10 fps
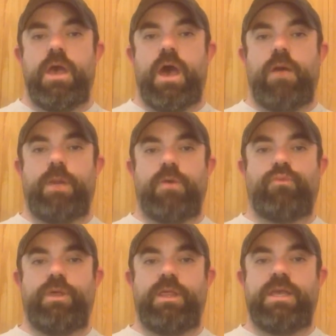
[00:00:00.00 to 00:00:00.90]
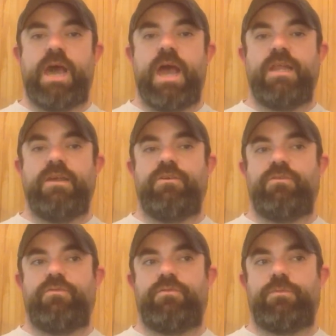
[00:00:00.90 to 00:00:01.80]
I really kind
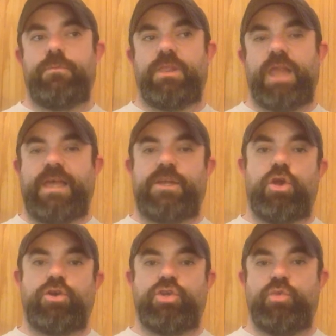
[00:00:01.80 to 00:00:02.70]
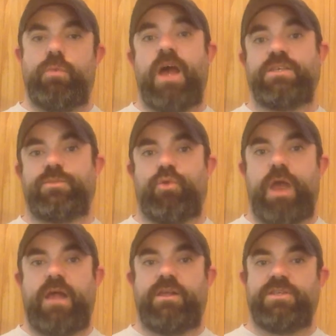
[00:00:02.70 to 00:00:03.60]
of liken her to Miles
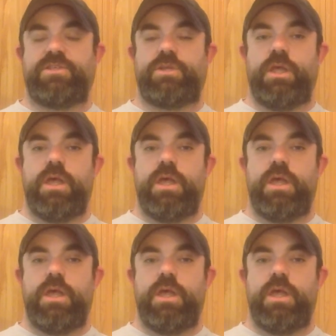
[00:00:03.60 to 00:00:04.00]
Morales.